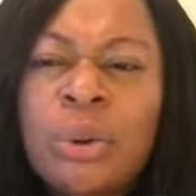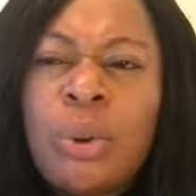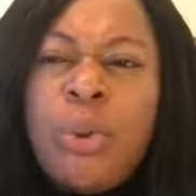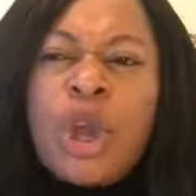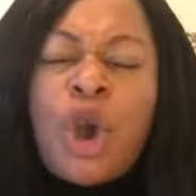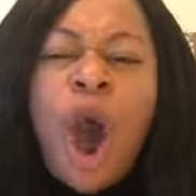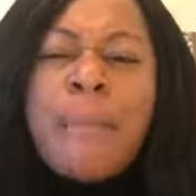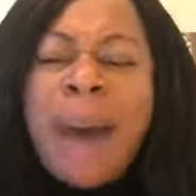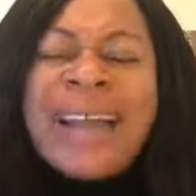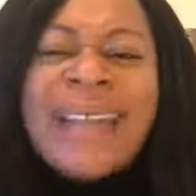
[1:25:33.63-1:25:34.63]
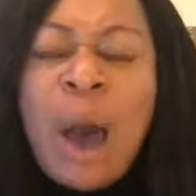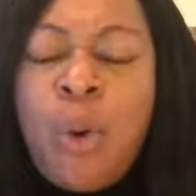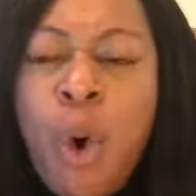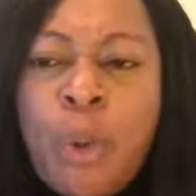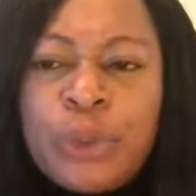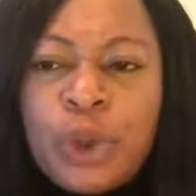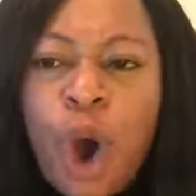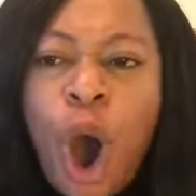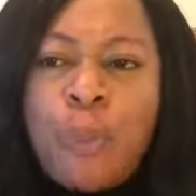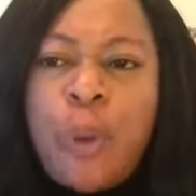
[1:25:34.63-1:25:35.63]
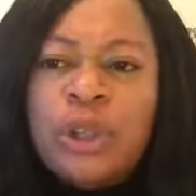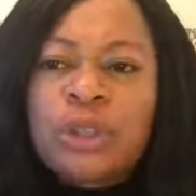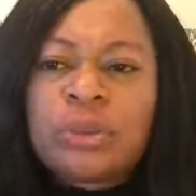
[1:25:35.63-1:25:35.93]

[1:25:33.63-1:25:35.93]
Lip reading: We command our womb to open.